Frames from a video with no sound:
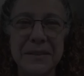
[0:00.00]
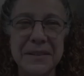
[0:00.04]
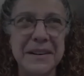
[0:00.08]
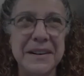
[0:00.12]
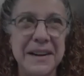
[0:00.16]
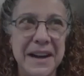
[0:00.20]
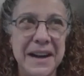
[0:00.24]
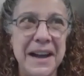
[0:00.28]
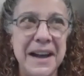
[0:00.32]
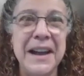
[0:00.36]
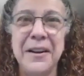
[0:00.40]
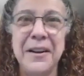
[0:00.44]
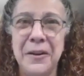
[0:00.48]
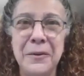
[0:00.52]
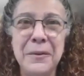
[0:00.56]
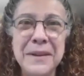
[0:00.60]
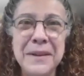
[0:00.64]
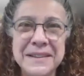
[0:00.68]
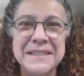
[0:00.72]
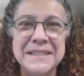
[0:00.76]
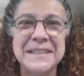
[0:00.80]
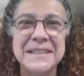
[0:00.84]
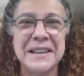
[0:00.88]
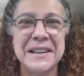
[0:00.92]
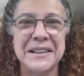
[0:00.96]
I
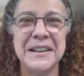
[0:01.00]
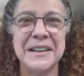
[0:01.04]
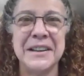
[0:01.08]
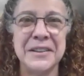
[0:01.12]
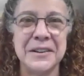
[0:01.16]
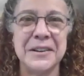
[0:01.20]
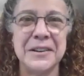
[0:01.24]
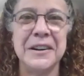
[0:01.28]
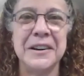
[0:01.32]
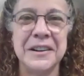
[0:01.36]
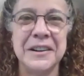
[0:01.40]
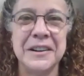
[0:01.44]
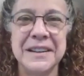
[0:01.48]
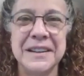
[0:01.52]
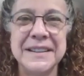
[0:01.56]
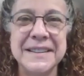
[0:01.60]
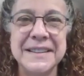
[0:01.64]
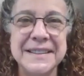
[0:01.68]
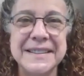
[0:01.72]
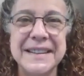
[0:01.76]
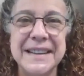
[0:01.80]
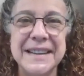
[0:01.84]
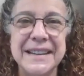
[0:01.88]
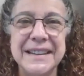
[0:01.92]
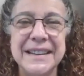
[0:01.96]
always tell other
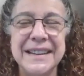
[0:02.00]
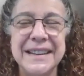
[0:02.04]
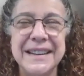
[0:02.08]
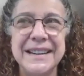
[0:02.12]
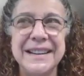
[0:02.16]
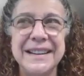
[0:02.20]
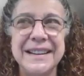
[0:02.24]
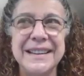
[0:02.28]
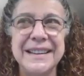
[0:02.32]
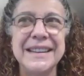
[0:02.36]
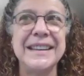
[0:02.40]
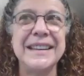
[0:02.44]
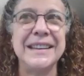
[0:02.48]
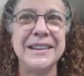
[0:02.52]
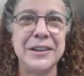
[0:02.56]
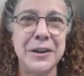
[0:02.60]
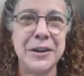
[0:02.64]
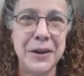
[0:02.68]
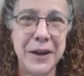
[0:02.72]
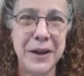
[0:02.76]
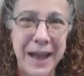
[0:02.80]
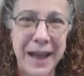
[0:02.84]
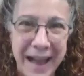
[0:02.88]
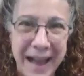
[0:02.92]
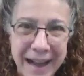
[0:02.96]
artists,
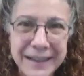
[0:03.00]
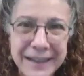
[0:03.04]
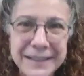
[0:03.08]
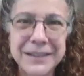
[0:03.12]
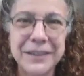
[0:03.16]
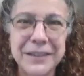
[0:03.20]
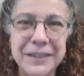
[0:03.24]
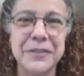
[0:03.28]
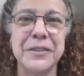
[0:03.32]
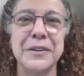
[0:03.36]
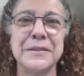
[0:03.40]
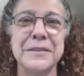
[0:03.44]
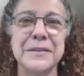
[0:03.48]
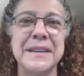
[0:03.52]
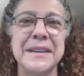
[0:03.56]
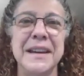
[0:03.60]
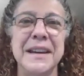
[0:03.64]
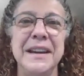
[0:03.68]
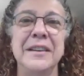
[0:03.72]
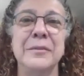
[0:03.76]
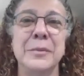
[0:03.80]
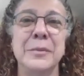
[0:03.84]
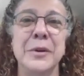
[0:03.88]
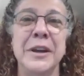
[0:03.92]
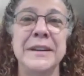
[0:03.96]
act on those
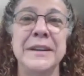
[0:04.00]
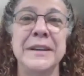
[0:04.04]
harebrained